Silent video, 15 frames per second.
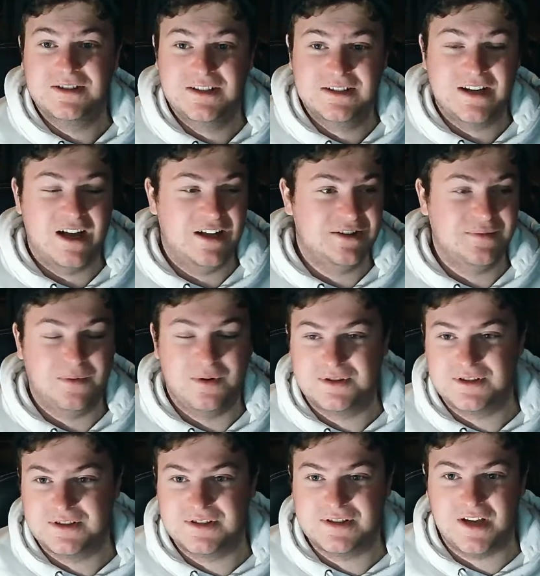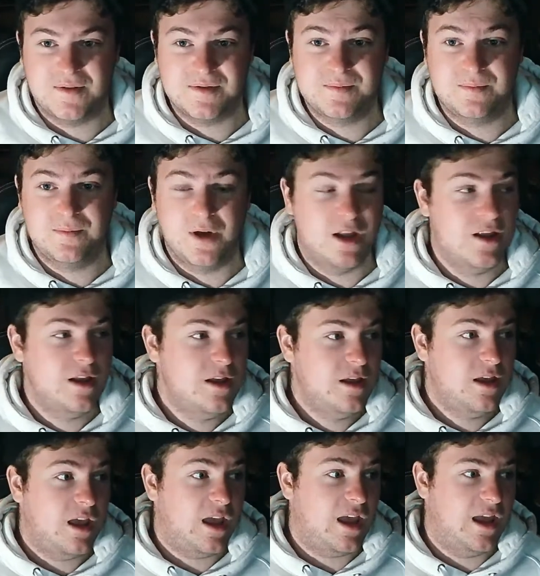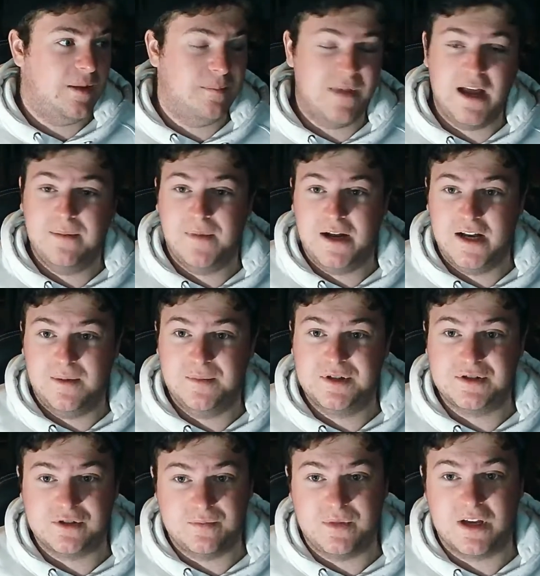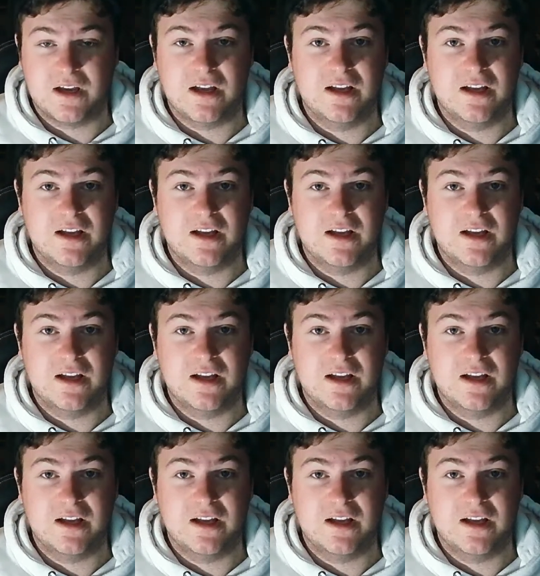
It is hard to watch at times, but it made my number 2 pick.